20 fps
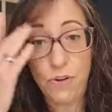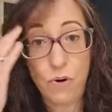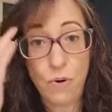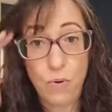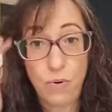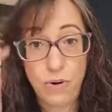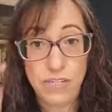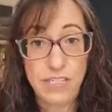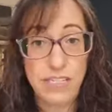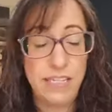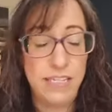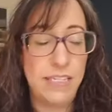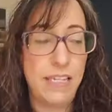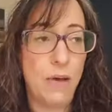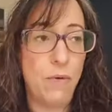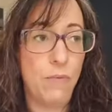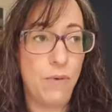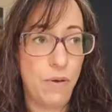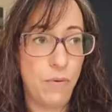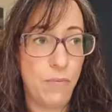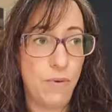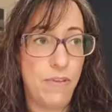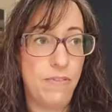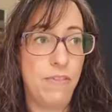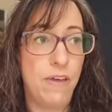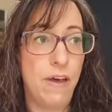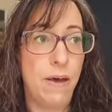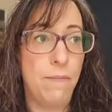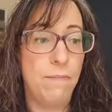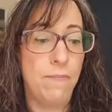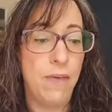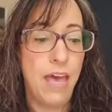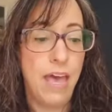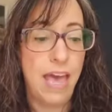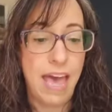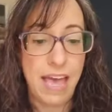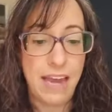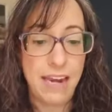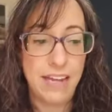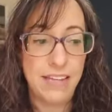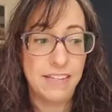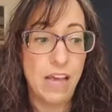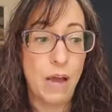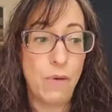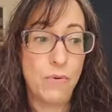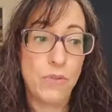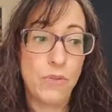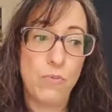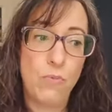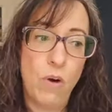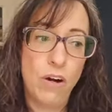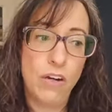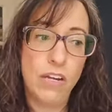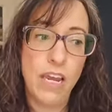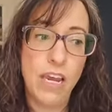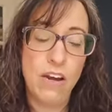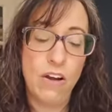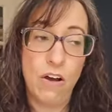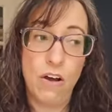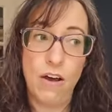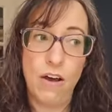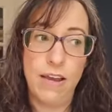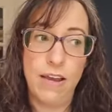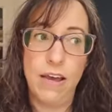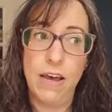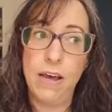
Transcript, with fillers: the courses that went with them, and as I was working on